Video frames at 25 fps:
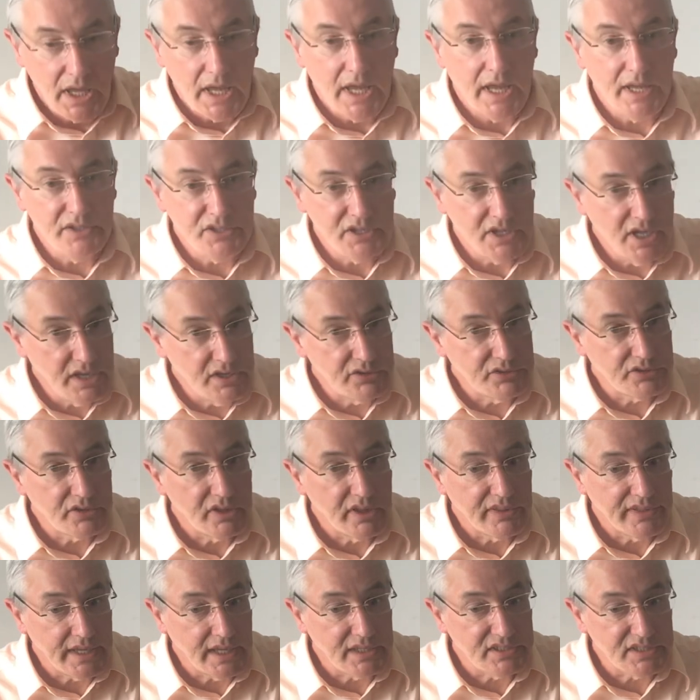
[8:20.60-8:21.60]
And yes,
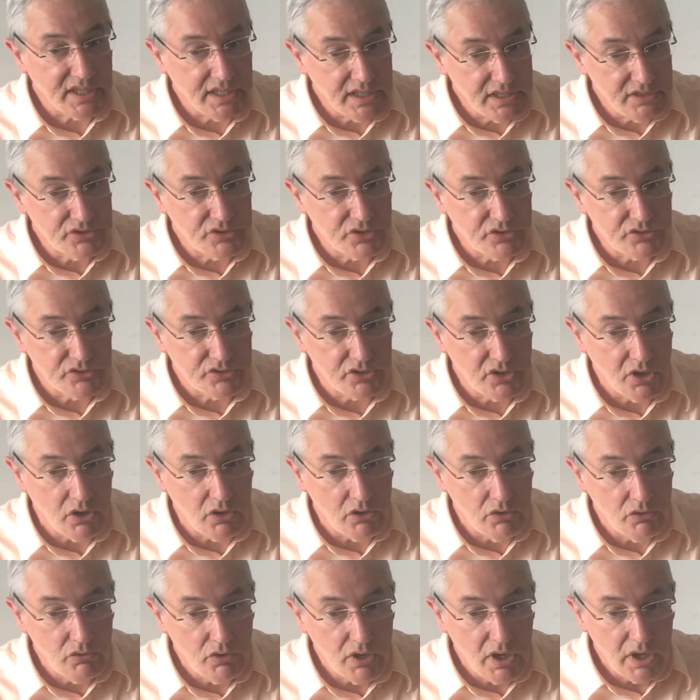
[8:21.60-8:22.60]
that is
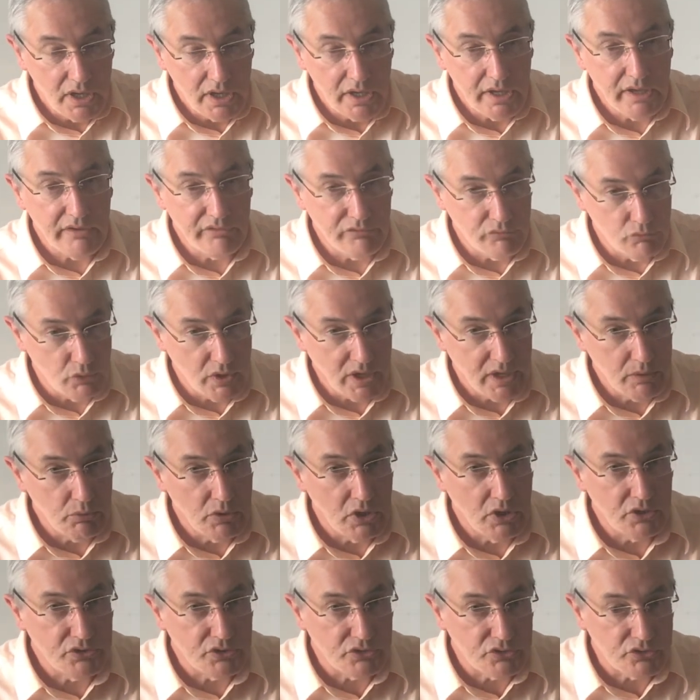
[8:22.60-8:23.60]
so if we
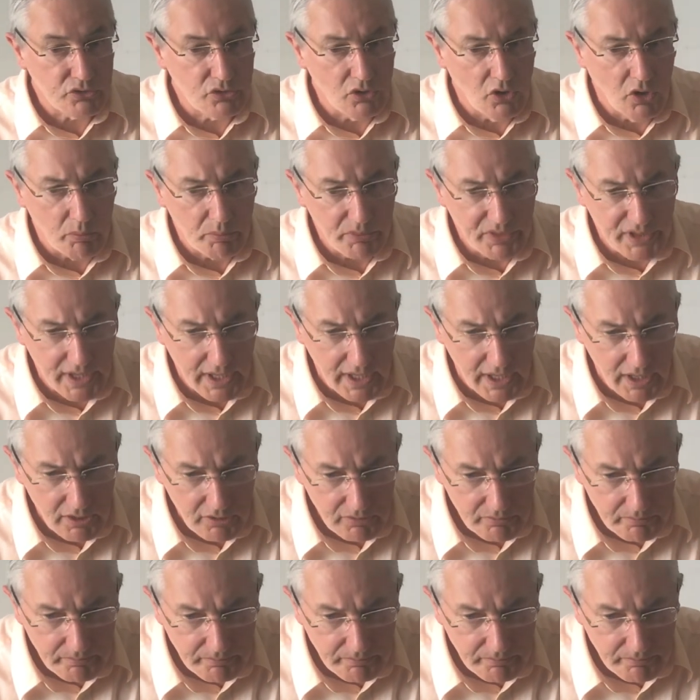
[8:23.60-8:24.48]
were to stop there.